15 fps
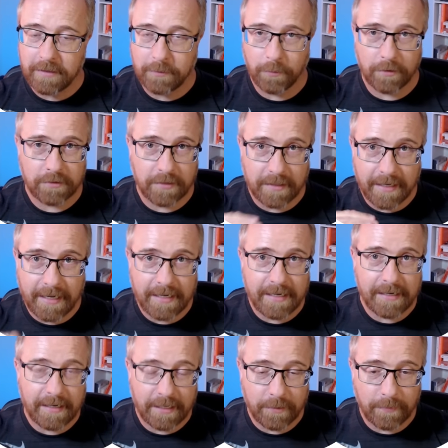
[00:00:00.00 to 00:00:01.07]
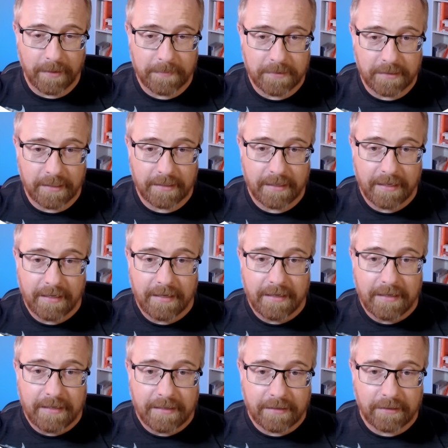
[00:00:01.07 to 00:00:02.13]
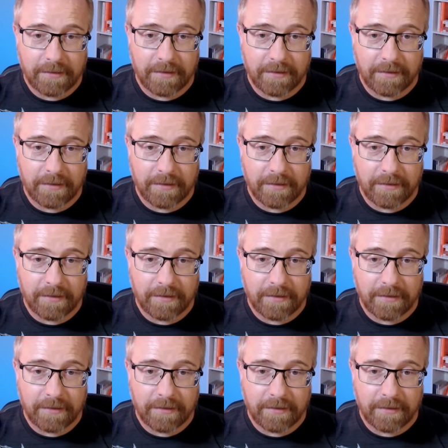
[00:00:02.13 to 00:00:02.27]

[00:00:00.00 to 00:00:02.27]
It works on any kind of website. Click